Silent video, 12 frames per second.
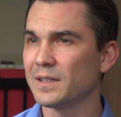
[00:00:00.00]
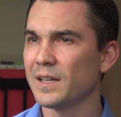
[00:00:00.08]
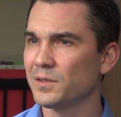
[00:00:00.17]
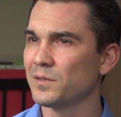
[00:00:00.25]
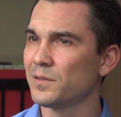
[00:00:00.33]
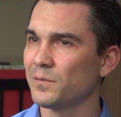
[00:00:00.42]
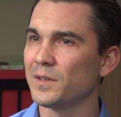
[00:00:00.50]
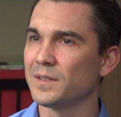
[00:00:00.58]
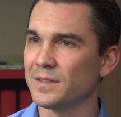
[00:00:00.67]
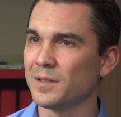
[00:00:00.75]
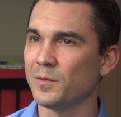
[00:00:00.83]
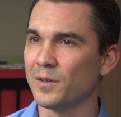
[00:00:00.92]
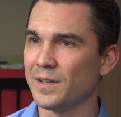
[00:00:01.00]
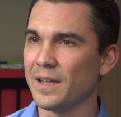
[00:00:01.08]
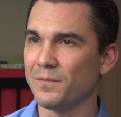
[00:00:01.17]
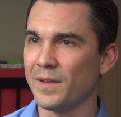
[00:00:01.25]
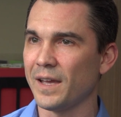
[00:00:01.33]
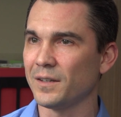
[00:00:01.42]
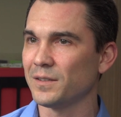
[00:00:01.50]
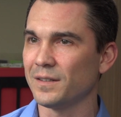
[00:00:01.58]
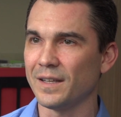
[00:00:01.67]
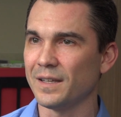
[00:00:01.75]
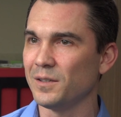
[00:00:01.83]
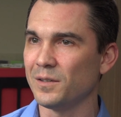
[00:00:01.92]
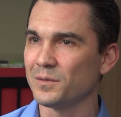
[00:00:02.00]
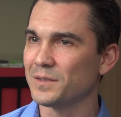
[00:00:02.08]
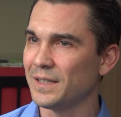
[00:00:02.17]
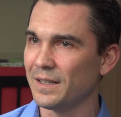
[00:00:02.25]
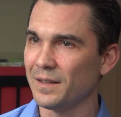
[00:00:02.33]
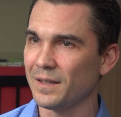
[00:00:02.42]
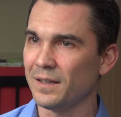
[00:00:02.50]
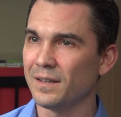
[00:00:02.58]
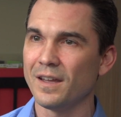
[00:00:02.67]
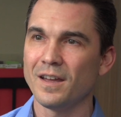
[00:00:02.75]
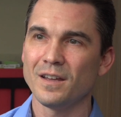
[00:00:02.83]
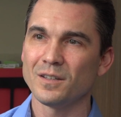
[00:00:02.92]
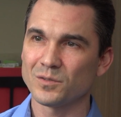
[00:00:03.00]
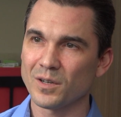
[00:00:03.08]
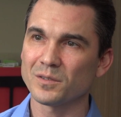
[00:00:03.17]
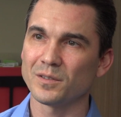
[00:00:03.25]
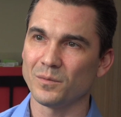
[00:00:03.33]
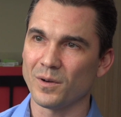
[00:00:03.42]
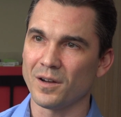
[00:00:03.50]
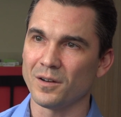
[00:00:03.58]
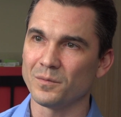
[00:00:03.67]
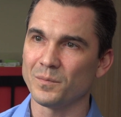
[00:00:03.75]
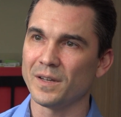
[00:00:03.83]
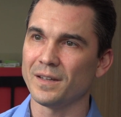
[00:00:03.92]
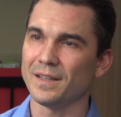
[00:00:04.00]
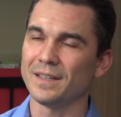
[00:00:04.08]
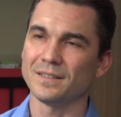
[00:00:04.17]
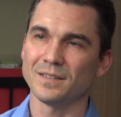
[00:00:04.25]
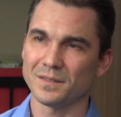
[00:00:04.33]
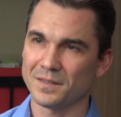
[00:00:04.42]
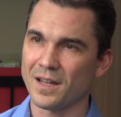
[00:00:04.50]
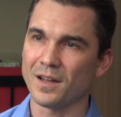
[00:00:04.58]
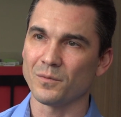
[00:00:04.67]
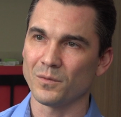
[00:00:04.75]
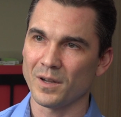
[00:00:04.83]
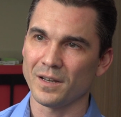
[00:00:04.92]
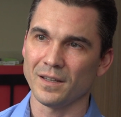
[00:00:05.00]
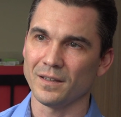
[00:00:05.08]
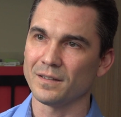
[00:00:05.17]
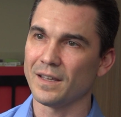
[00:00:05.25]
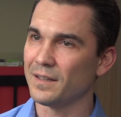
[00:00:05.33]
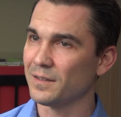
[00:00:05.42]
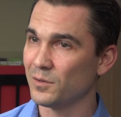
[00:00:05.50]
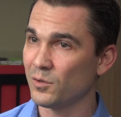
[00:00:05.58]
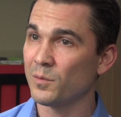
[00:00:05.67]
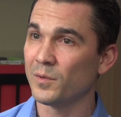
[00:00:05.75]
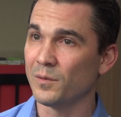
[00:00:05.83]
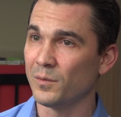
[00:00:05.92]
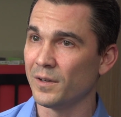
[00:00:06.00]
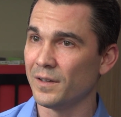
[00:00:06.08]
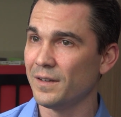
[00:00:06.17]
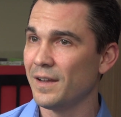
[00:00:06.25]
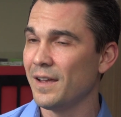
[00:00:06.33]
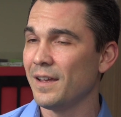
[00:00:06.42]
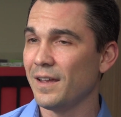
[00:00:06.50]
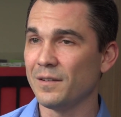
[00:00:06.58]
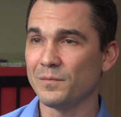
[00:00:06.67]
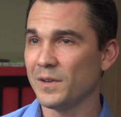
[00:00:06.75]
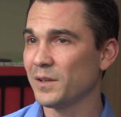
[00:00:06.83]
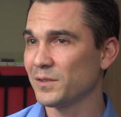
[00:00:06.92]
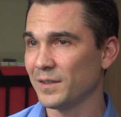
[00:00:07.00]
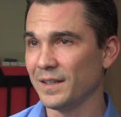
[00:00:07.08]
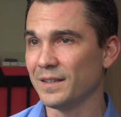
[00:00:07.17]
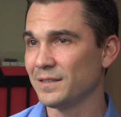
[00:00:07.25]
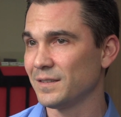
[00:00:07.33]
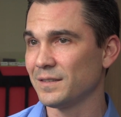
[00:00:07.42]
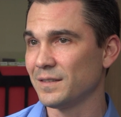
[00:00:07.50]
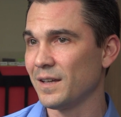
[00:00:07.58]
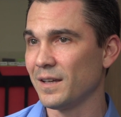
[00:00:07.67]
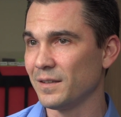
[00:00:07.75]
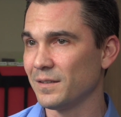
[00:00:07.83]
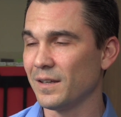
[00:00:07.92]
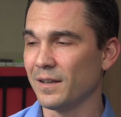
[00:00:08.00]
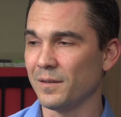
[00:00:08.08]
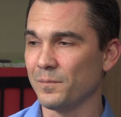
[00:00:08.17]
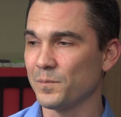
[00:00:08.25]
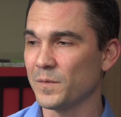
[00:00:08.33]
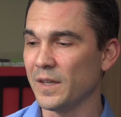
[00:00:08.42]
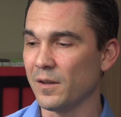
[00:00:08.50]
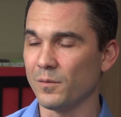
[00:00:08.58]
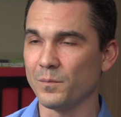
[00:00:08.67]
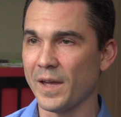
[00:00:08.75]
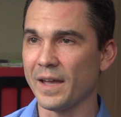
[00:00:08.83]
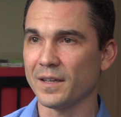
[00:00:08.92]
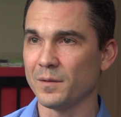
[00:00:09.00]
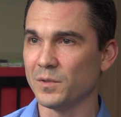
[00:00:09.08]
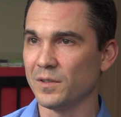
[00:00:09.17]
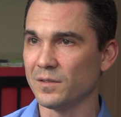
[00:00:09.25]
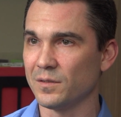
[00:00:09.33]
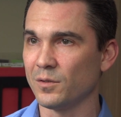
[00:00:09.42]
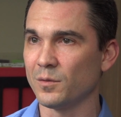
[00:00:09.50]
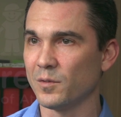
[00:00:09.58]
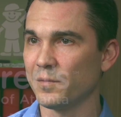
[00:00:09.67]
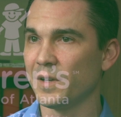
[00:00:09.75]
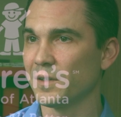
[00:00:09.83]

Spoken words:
Concussions are very similar in that fashion, that you don't see anything structurally wrong, but it's just not running as it normally would, and functionally it's just not back up to its normal